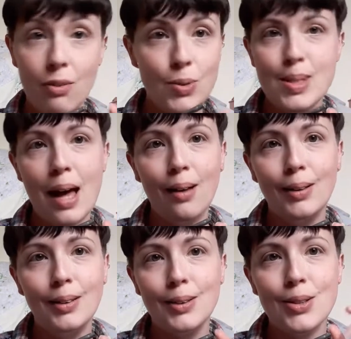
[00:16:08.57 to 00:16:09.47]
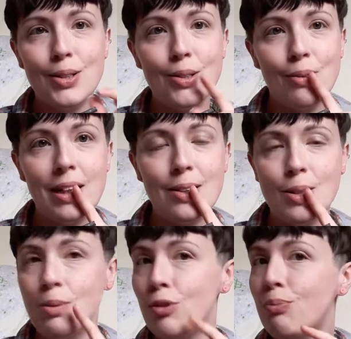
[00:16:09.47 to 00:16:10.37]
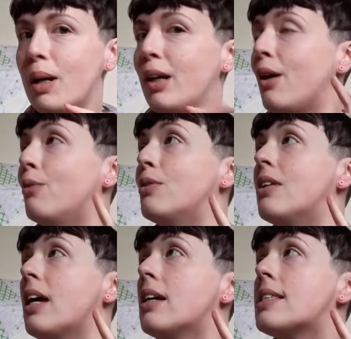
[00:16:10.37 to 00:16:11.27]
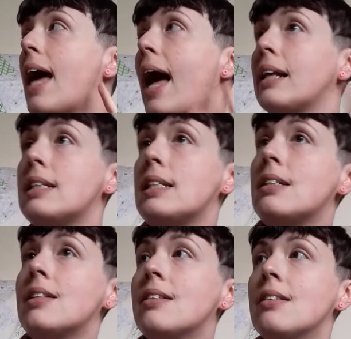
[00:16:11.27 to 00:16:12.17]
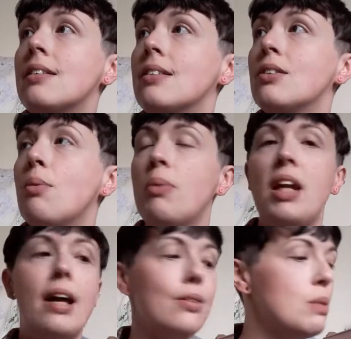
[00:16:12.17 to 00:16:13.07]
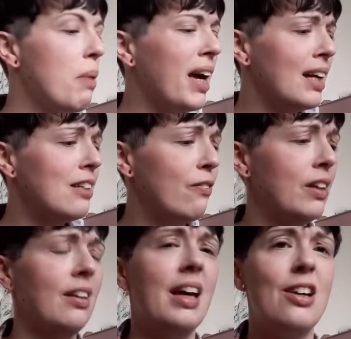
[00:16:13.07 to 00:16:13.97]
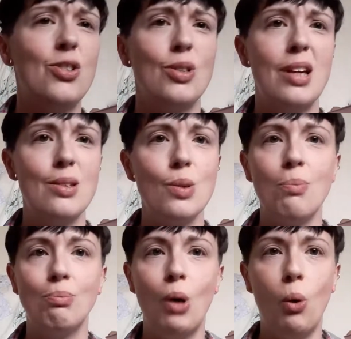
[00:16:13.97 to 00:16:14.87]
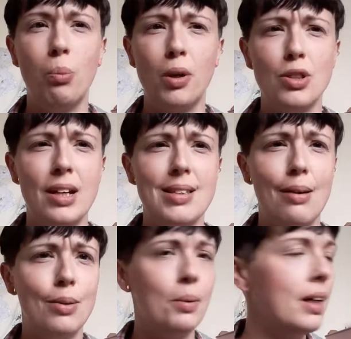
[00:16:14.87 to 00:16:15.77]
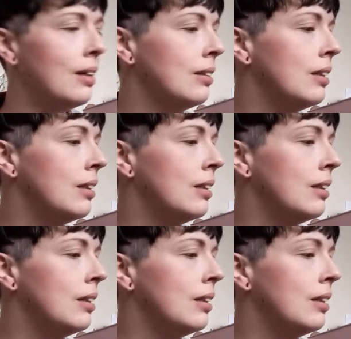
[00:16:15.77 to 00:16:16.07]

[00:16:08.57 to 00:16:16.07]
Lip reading: we settle on to doing some of my own things and something else. But I kind of feel like I should get some old projects out of the way.